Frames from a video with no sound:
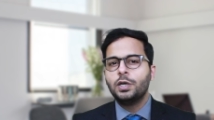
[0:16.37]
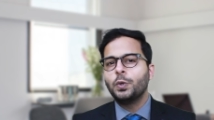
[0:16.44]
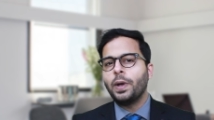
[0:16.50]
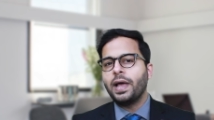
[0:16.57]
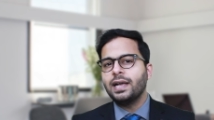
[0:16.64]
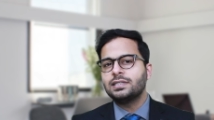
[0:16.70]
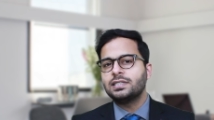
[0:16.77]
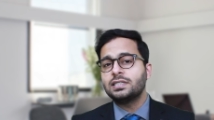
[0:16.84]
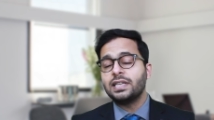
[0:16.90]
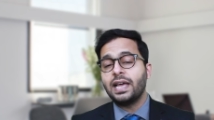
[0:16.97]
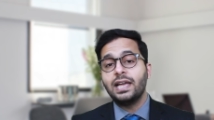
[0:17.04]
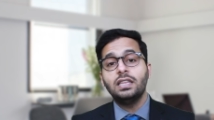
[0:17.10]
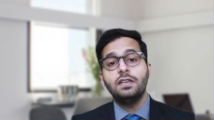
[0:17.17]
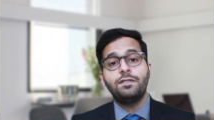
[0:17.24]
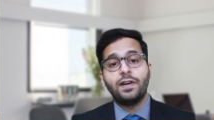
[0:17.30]
to access
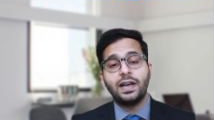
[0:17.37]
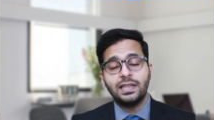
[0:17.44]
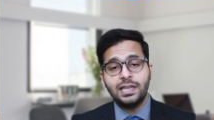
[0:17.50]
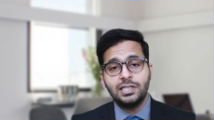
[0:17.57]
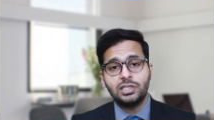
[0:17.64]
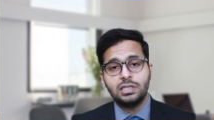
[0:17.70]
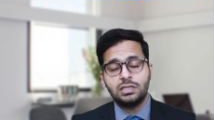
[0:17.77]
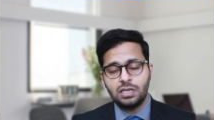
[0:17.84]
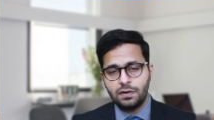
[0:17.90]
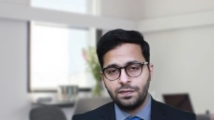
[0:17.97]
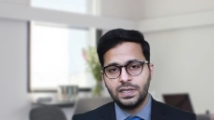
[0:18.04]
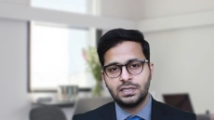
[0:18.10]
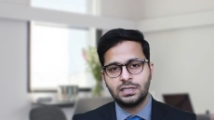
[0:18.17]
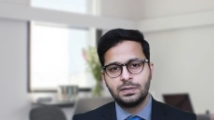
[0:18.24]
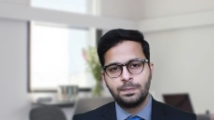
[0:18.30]
any financial
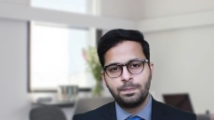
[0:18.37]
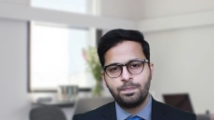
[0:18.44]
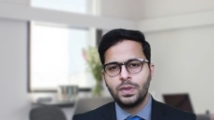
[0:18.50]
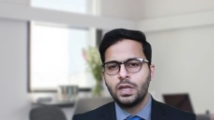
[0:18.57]
service.